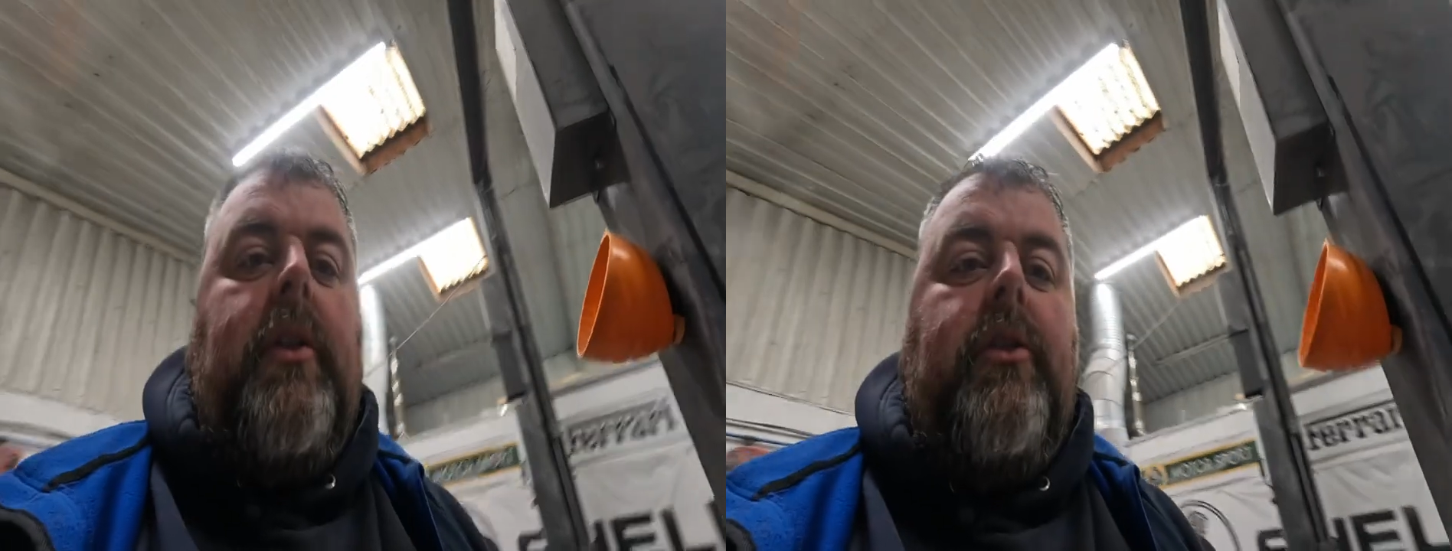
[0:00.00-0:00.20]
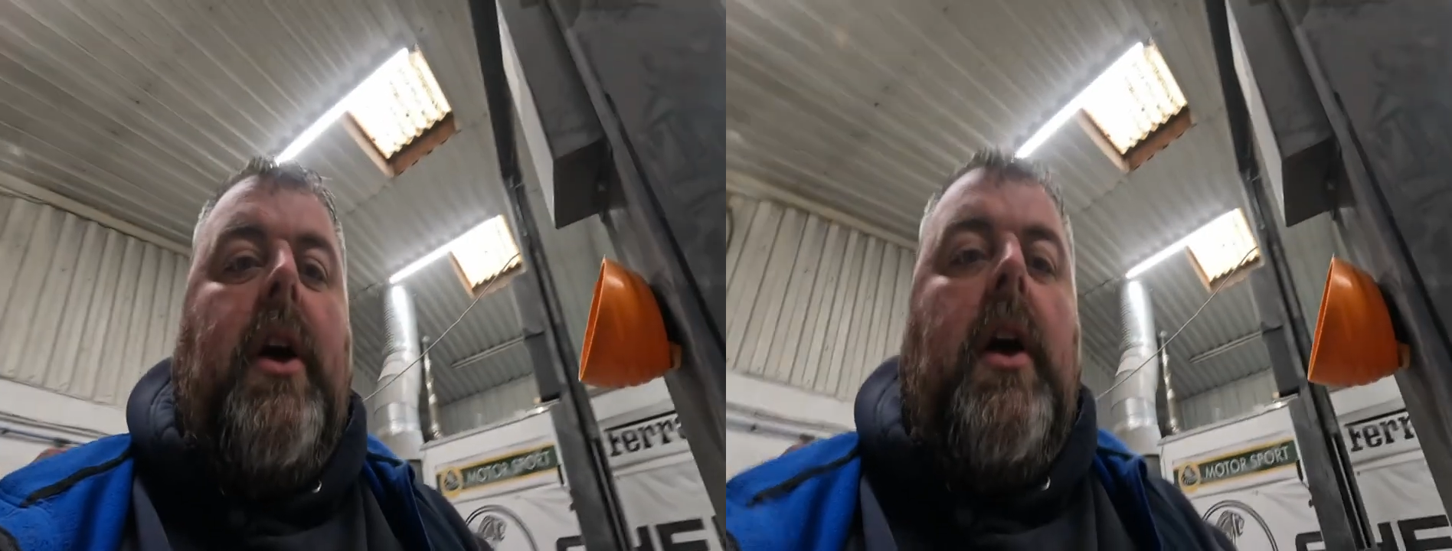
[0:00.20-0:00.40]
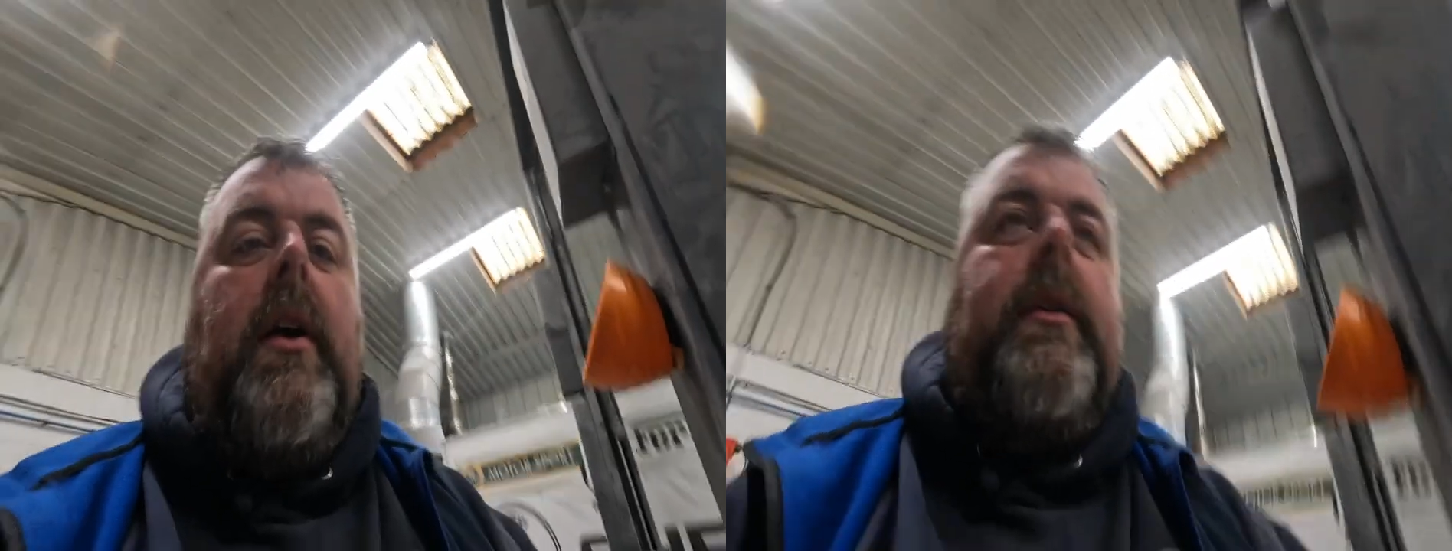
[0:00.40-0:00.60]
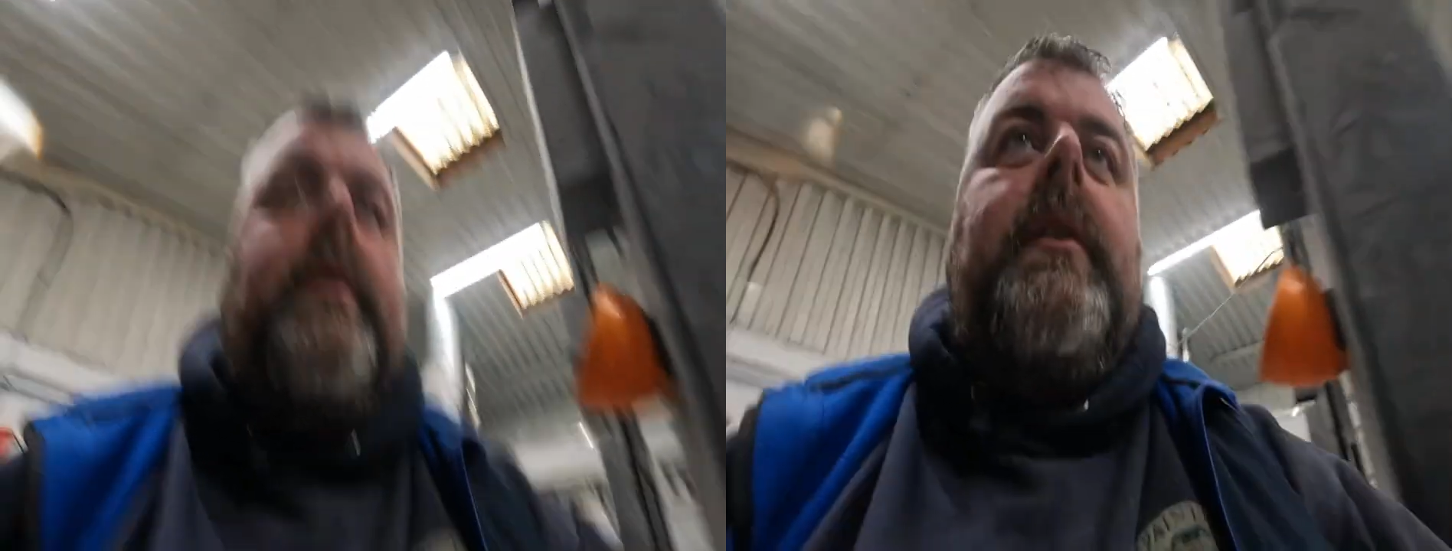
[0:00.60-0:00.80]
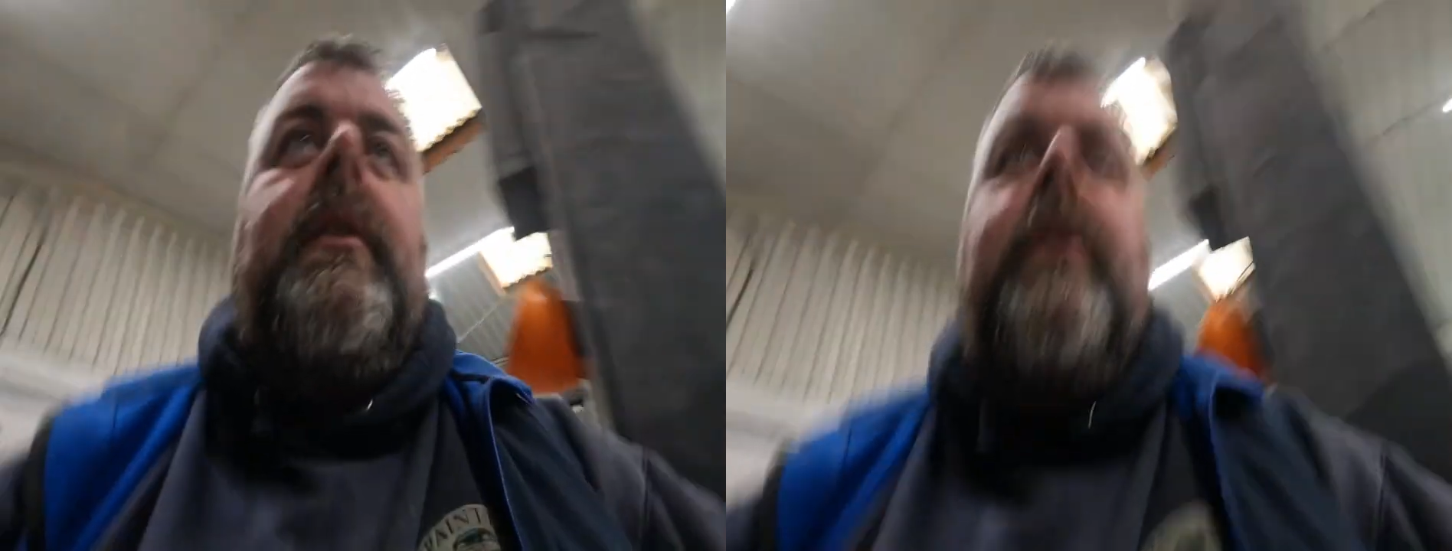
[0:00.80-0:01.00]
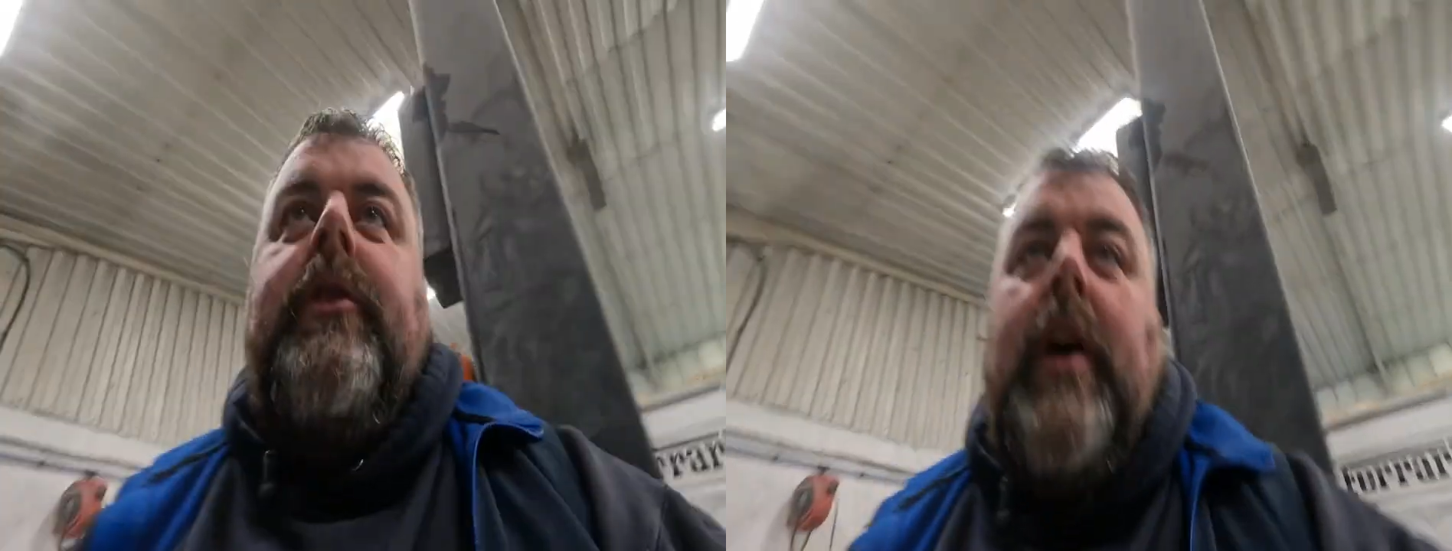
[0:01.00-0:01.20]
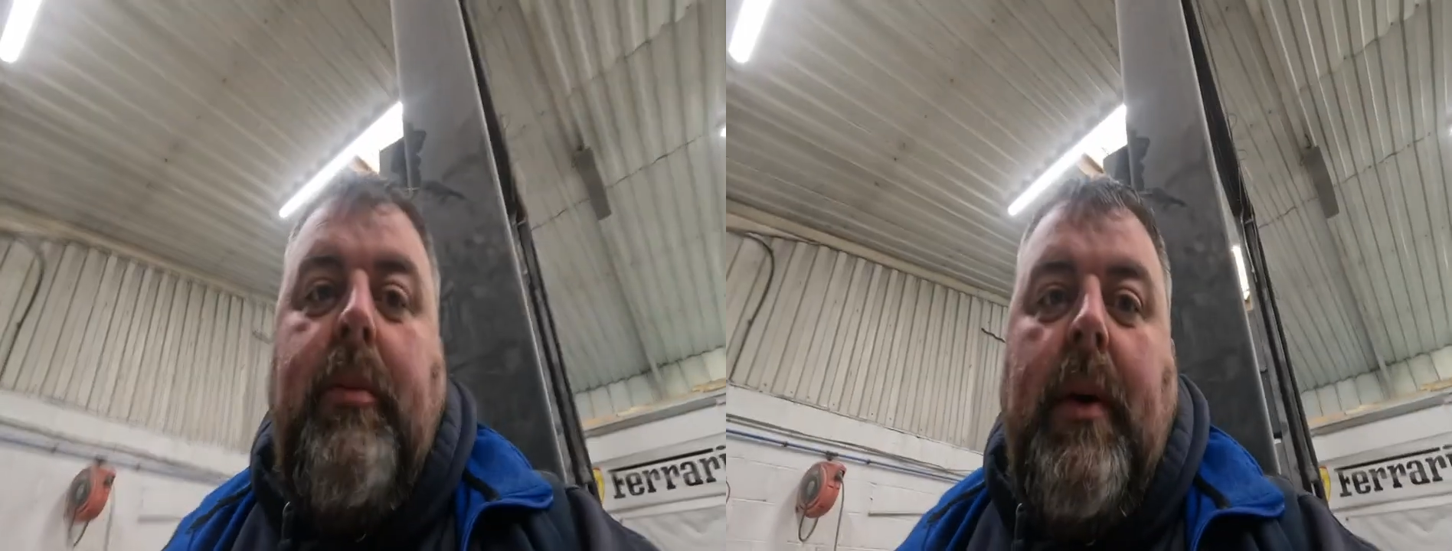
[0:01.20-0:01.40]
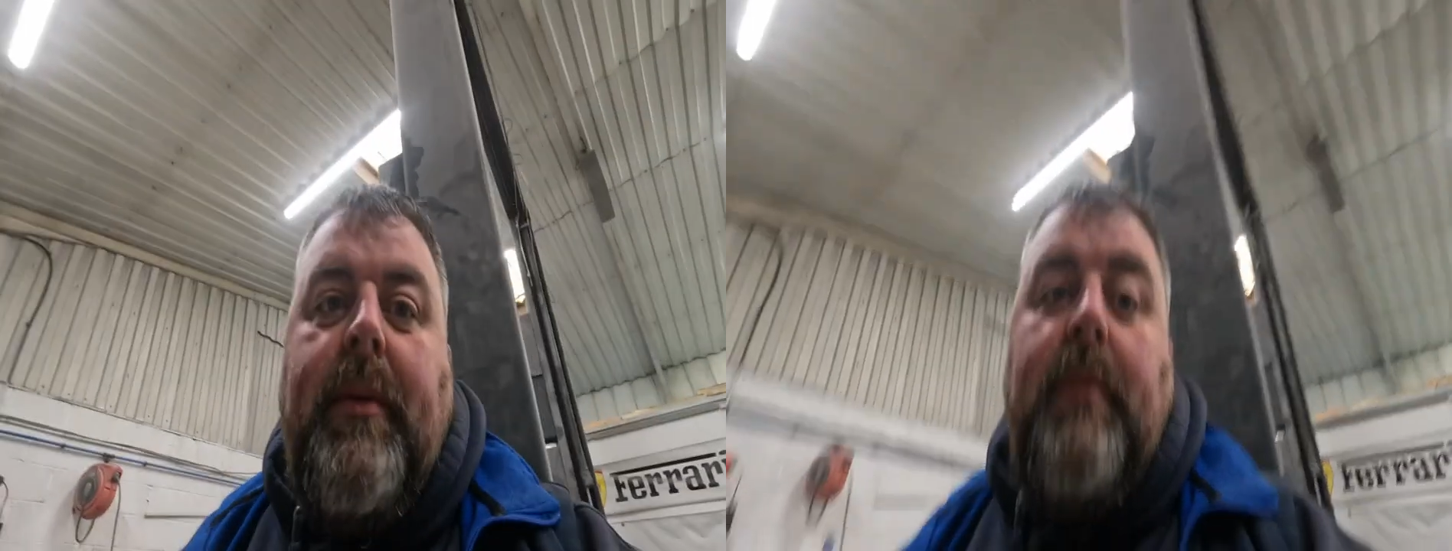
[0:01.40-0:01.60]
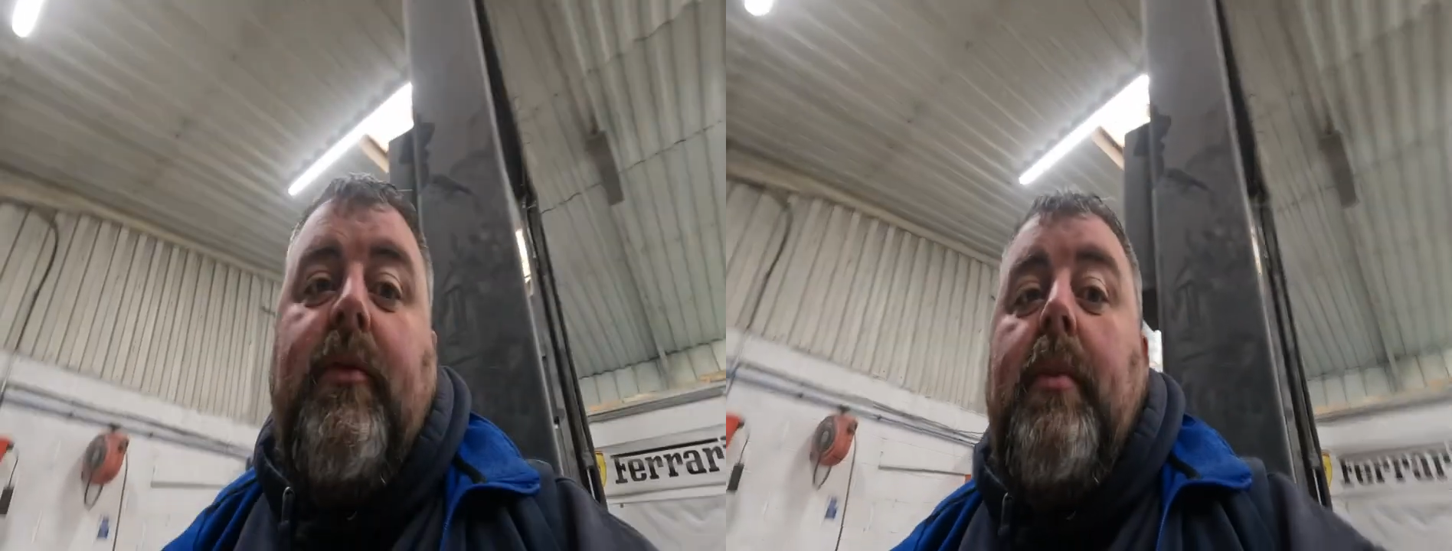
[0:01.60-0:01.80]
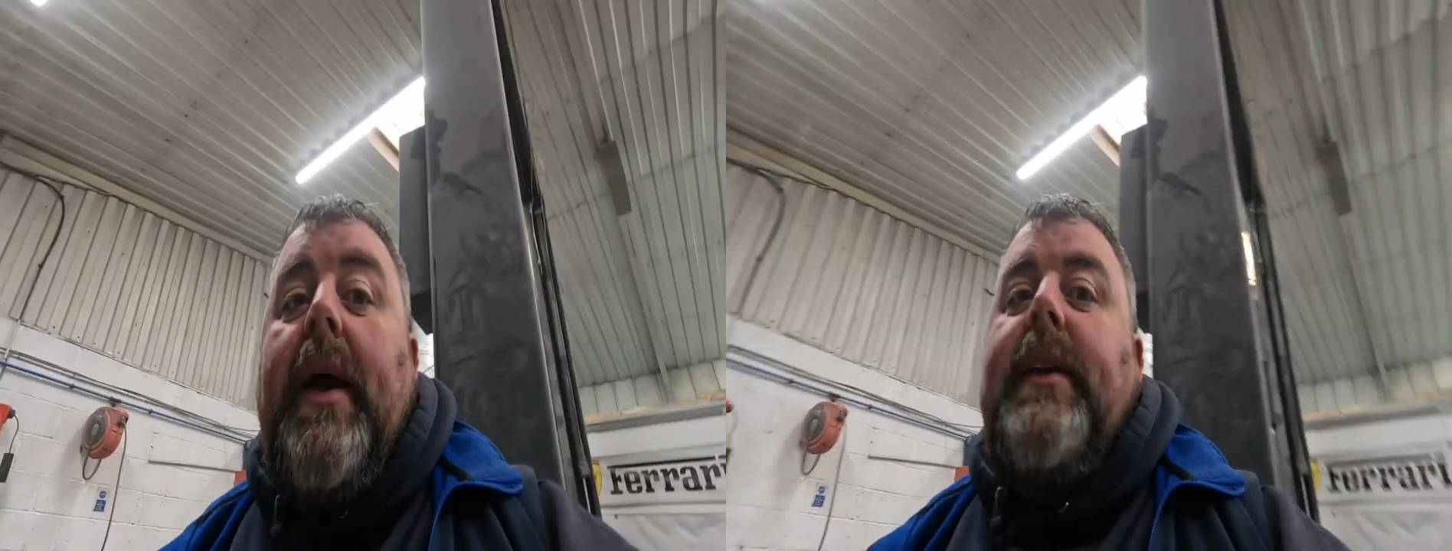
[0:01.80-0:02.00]
can start prepping them
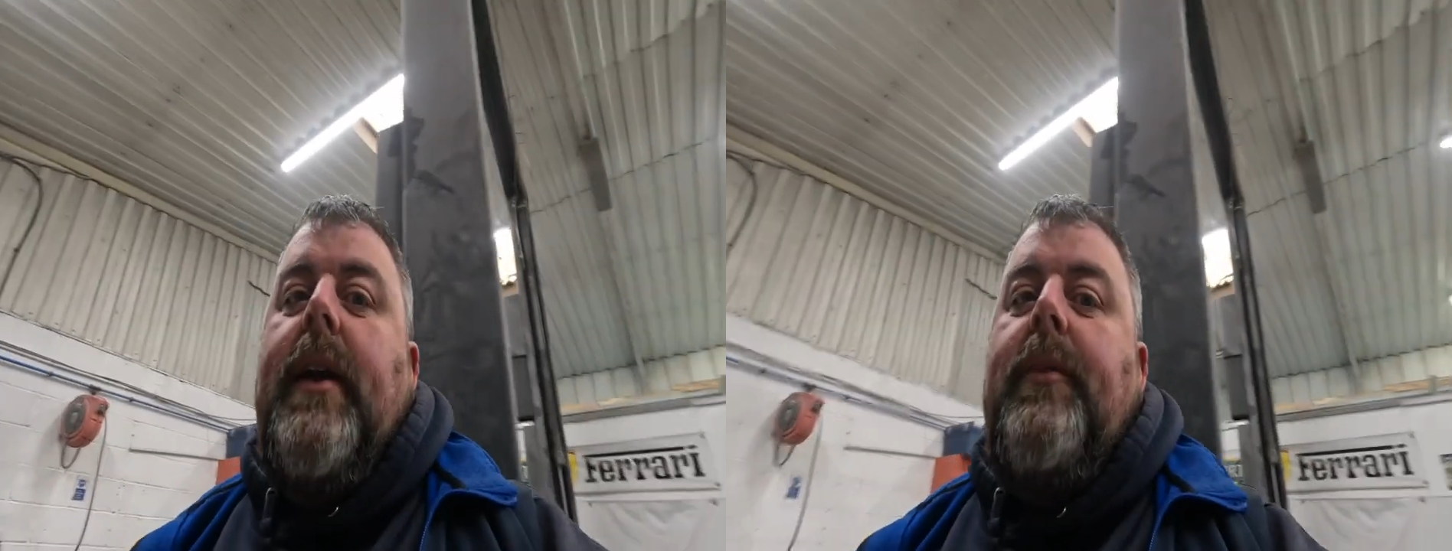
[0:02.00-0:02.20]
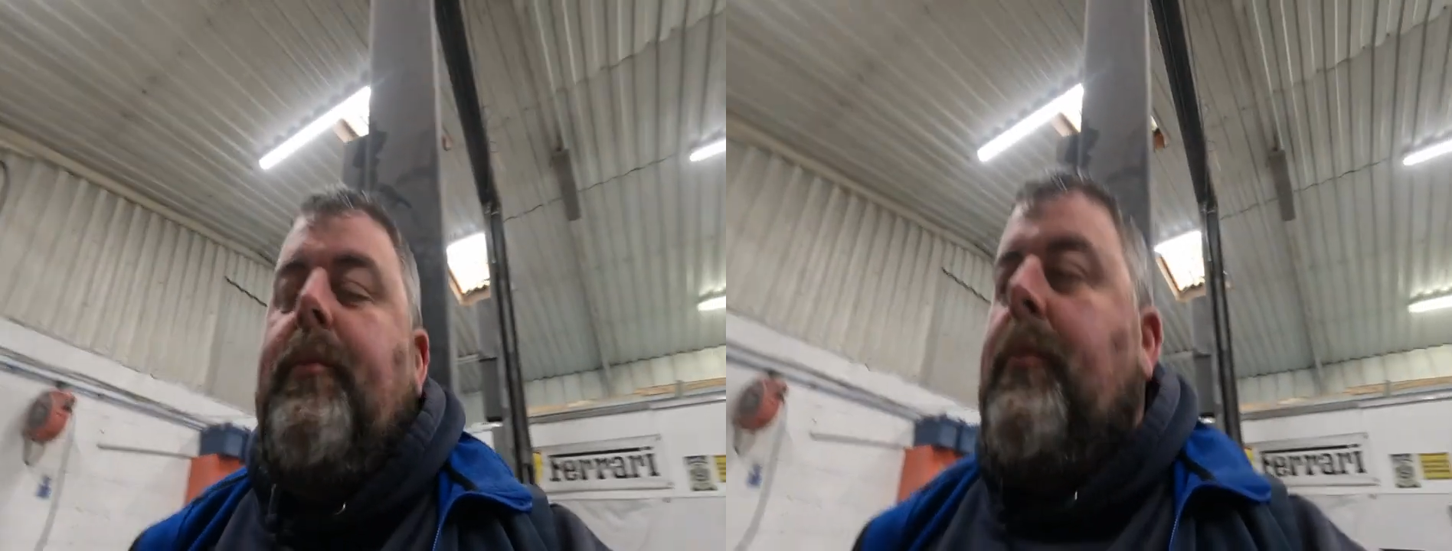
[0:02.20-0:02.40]
for paint then,